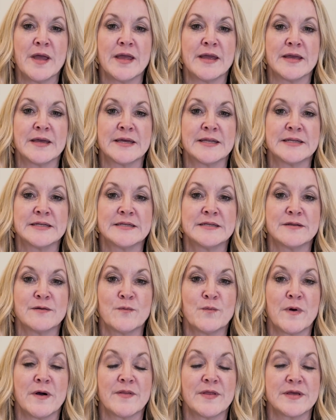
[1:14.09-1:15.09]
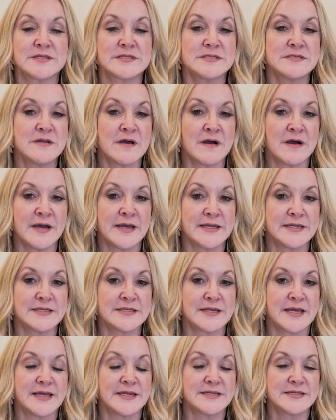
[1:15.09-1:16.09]
and while that's
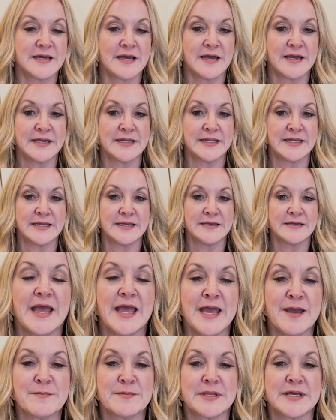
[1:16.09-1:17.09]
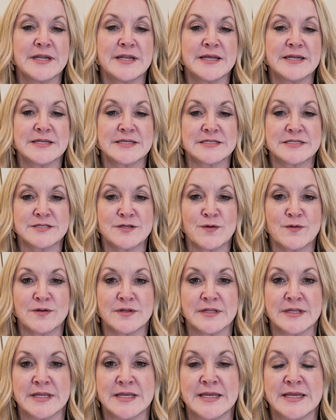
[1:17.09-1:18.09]
not a tiny hamlet, it is
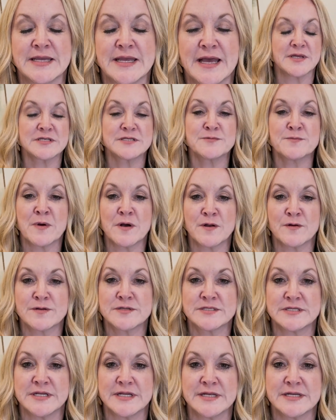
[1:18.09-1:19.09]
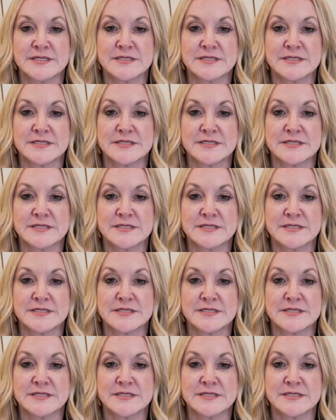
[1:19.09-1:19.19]
certainly a smaller city.